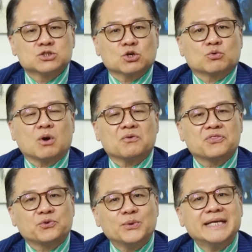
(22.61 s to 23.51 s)
to grow
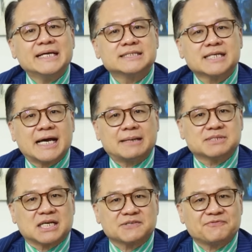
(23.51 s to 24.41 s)
3
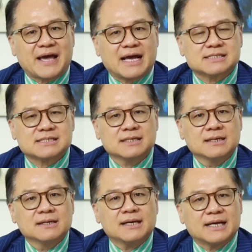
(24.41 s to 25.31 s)
times as fast
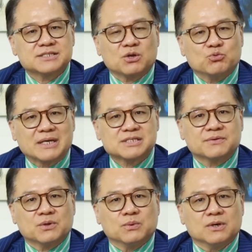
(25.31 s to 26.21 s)
as the
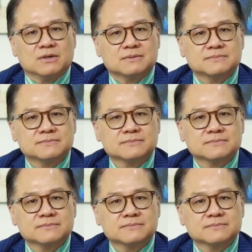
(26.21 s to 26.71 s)
rest of the world.